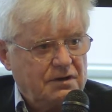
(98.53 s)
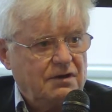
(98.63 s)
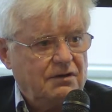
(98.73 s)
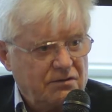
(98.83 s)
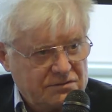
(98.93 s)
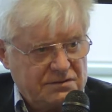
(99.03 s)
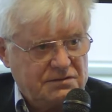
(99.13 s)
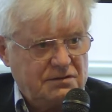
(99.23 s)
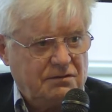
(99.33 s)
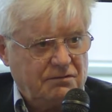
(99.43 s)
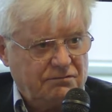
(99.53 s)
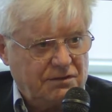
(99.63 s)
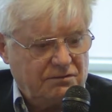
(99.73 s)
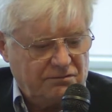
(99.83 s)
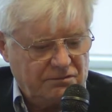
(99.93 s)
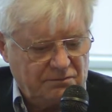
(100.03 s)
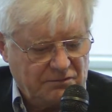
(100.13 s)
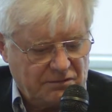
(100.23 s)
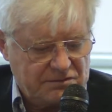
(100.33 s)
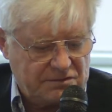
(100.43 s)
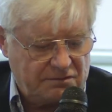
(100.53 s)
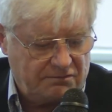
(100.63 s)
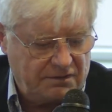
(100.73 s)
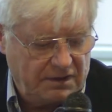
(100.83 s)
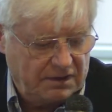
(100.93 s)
are losses of the Holodomor? So